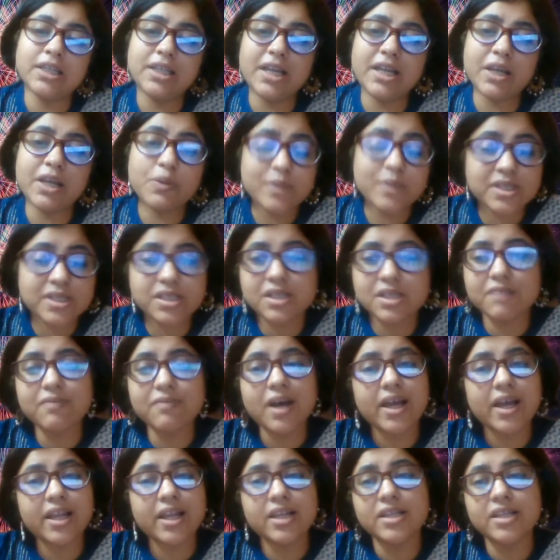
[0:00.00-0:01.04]
the linguistic
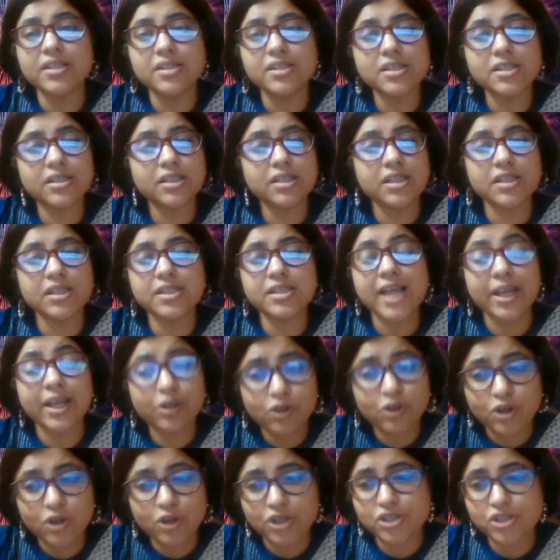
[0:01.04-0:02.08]
violence, the
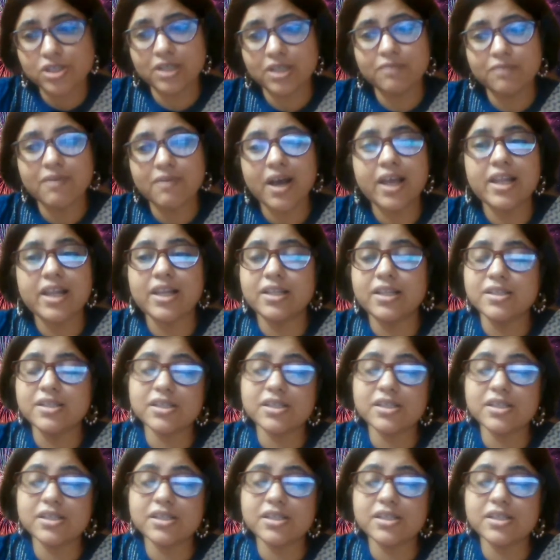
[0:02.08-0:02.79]
psychological violence,